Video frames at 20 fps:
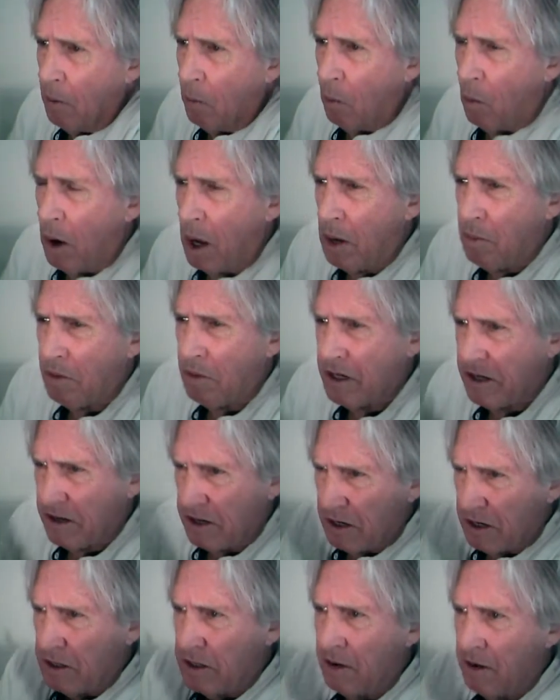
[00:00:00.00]
1 was
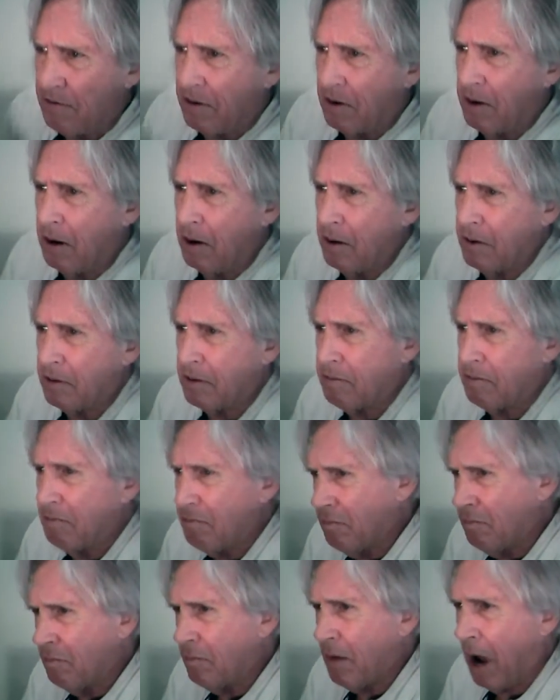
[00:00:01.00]
significant,
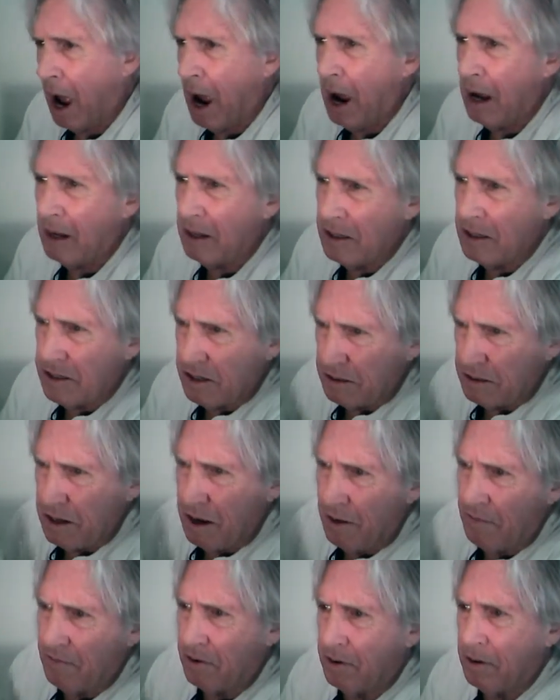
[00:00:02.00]
highly
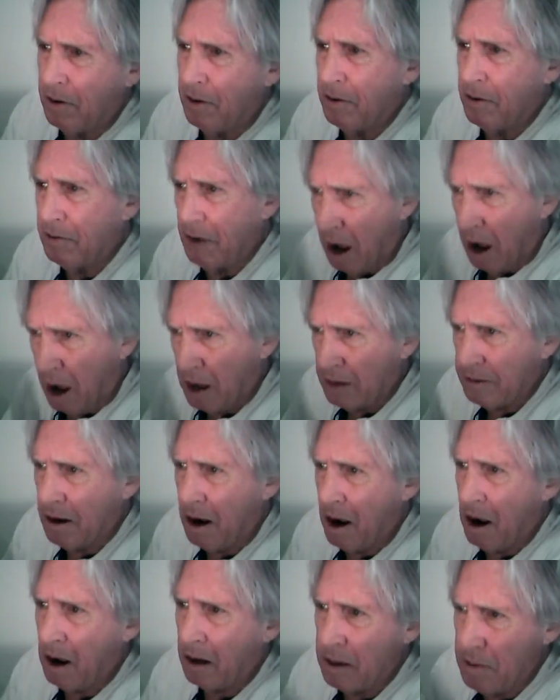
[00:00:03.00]
significant, hot
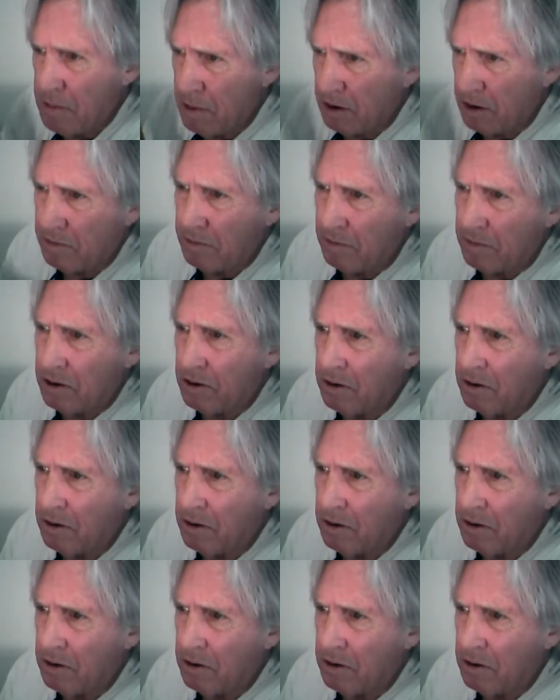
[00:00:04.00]
document.